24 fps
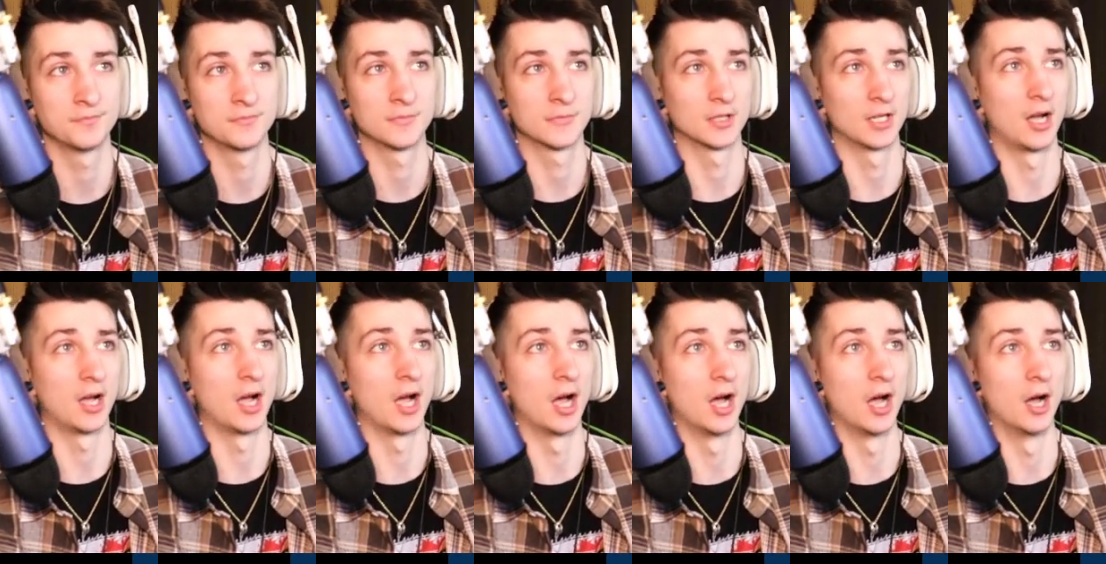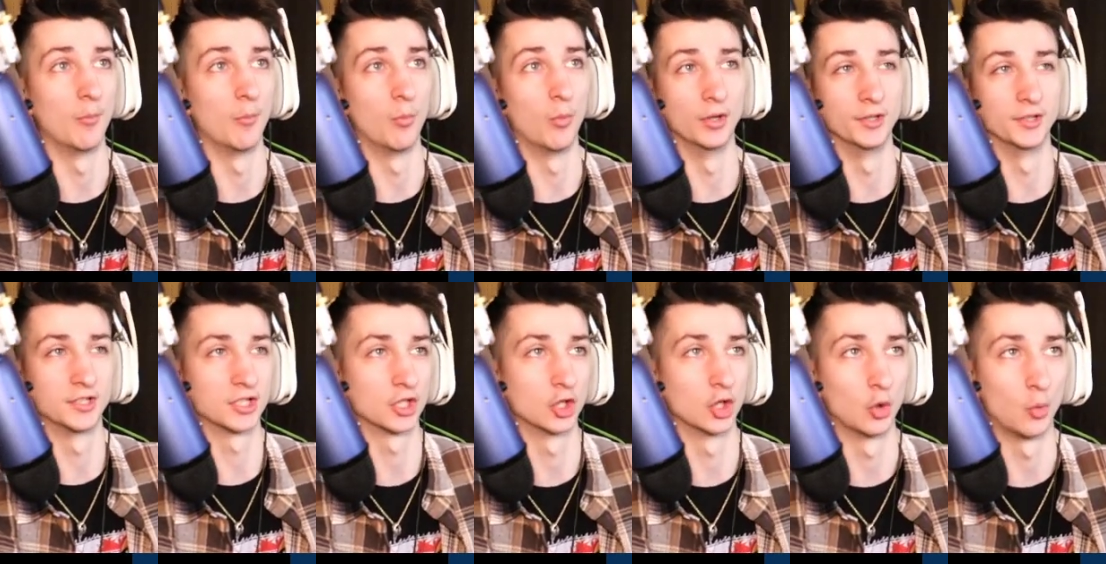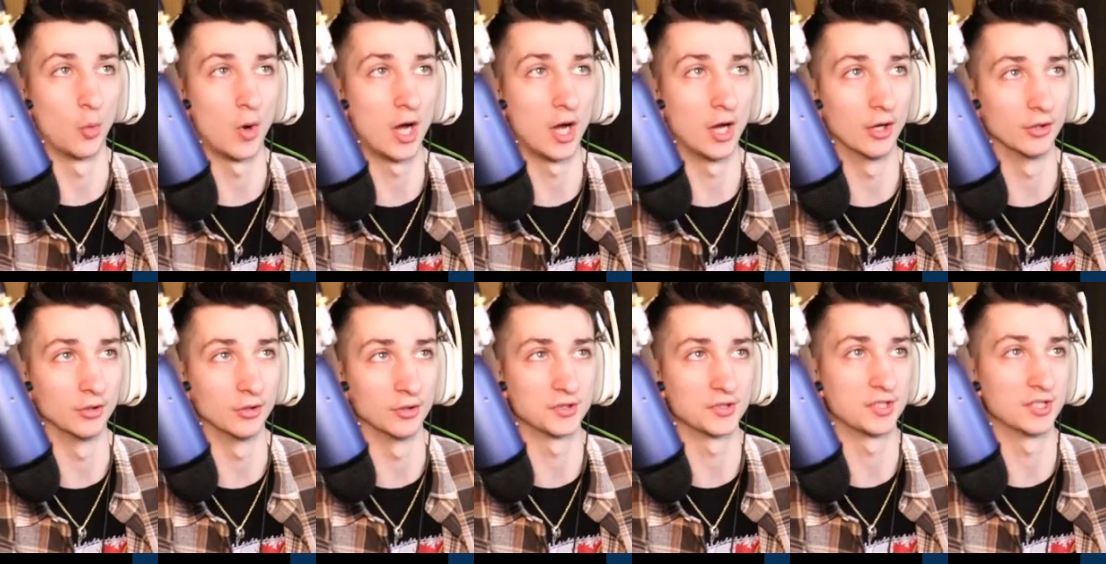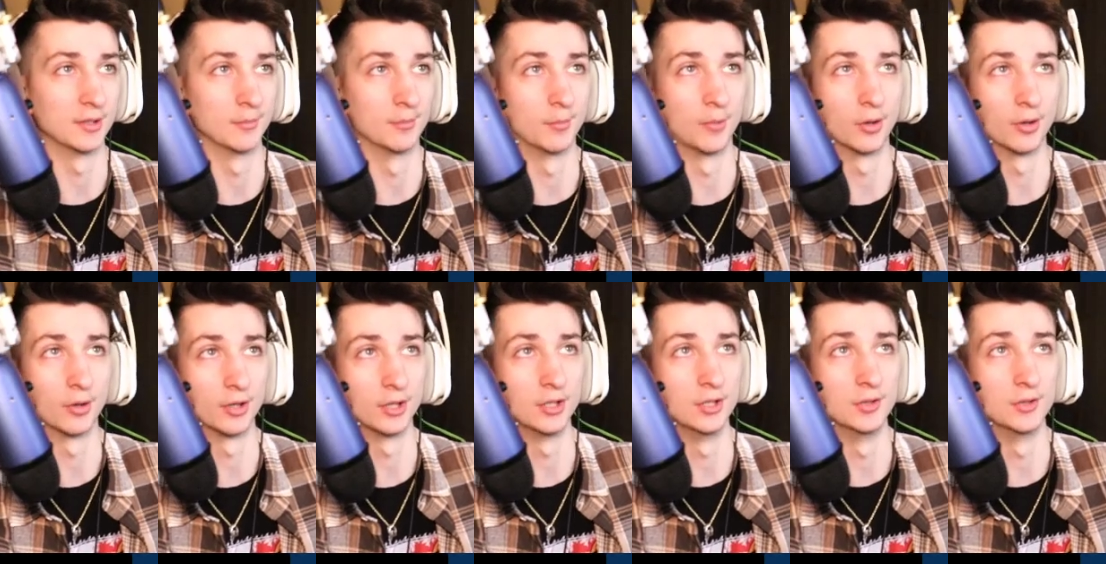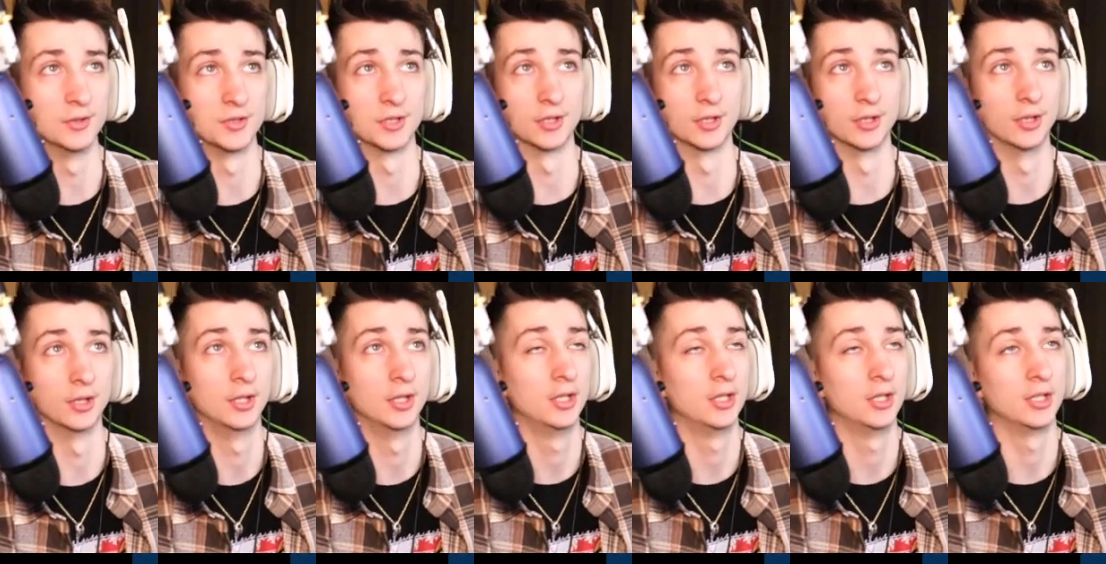Once in a while you'll see a Mari user.